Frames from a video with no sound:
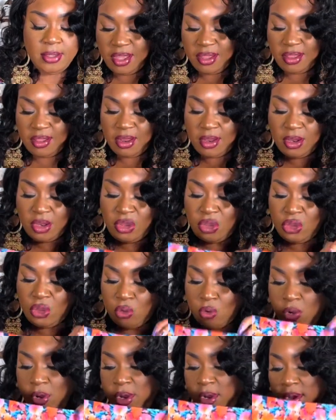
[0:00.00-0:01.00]
It's there the
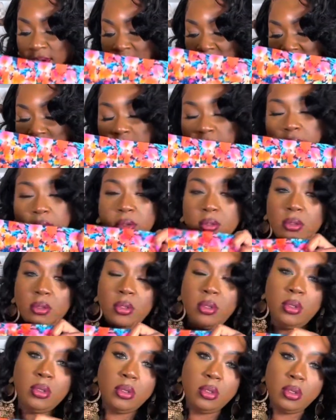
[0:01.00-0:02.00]
shorts,
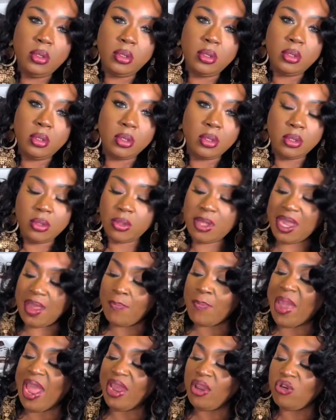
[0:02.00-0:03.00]
like
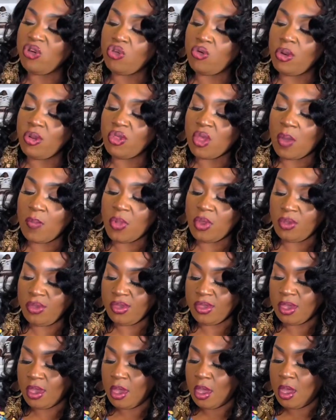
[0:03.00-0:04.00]
biker shorts
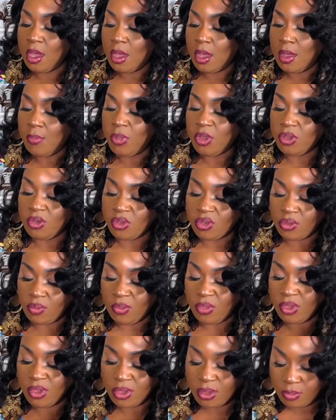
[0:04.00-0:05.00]
almost, but they're
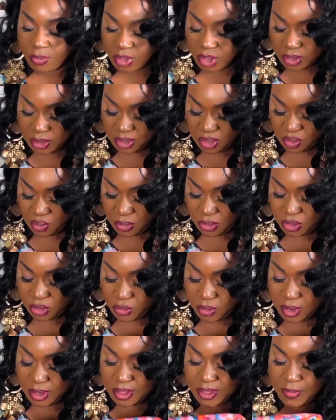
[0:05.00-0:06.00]
swim, but they're swim
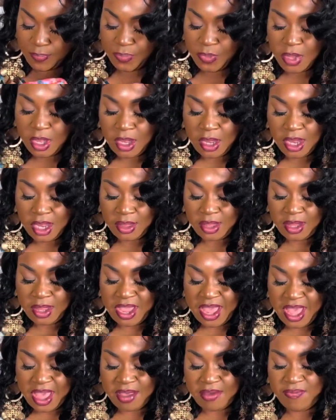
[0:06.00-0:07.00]
shorts. And then they
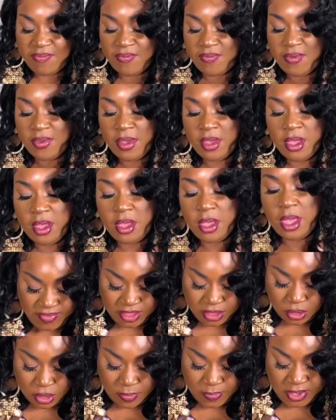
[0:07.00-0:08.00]
have
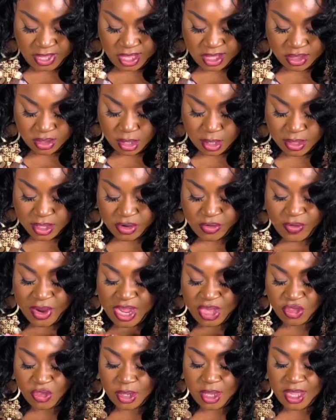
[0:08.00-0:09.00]
this little piece on the
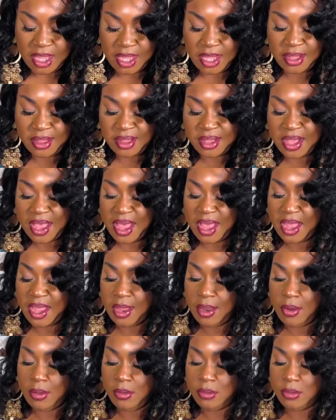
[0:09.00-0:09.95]
crotch on the inside.